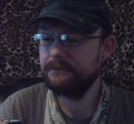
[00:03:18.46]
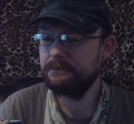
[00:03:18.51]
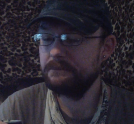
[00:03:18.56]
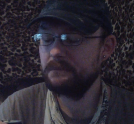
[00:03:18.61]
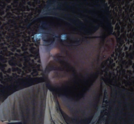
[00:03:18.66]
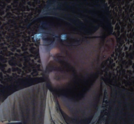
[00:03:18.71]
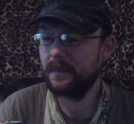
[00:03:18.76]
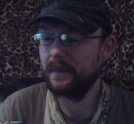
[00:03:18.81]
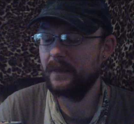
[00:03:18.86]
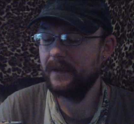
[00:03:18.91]

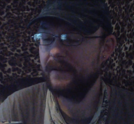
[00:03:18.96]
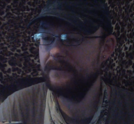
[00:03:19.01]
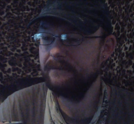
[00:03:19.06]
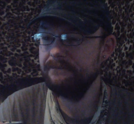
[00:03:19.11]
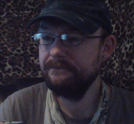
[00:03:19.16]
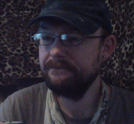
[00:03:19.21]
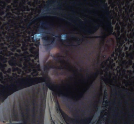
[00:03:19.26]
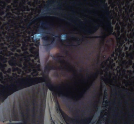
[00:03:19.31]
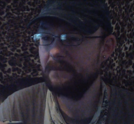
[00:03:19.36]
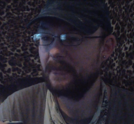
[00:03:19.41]

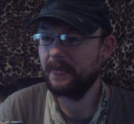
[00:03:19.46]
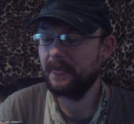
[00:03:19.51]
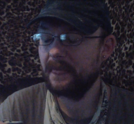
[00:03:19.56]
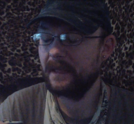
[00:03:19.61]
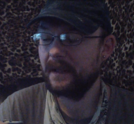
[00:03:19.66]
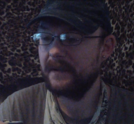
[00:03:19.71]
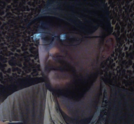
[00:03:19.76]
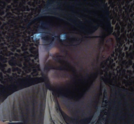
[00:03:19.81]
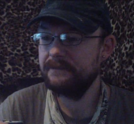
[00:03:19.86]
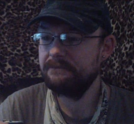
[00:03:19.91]

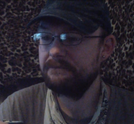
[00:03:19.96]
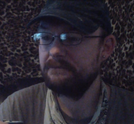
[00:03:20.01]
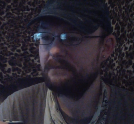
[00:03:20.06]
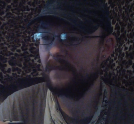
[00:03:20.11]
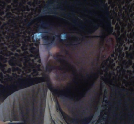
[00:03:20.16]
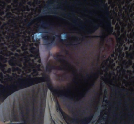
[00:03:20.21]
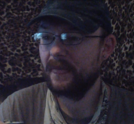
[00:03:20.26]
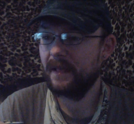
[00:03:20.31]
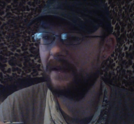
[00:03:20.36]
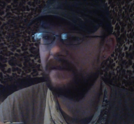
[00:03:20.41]

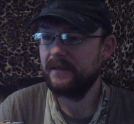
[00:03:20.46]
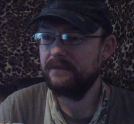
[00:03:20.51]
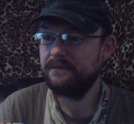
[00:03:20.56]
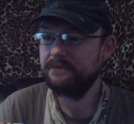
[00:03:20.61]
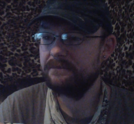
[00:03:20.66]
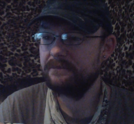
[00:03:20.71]
No one is speaking in this clip.